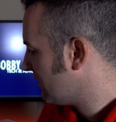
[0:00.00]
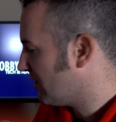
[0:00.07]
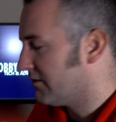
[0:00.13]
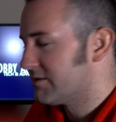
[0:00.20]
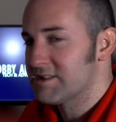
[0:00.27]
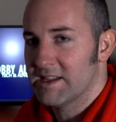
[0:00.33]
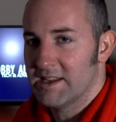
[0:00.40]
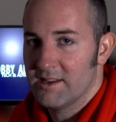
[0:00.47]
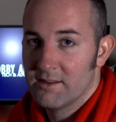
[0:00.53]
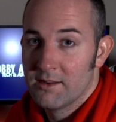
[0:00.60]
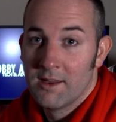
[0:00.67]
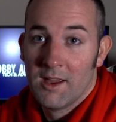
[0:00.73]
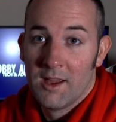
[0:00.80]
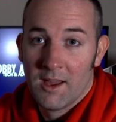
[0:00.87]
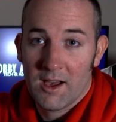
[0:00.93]
Obviously,
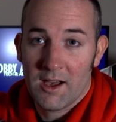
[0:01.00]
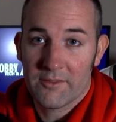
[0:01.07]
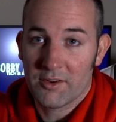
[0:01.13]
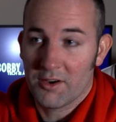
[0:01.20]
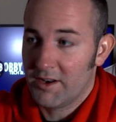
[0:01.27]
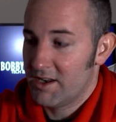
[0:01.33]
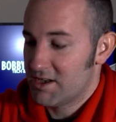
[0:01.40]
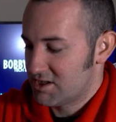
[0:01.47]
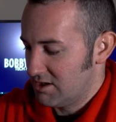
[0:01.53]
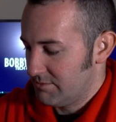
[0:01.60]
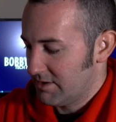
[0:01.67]
I've got an issue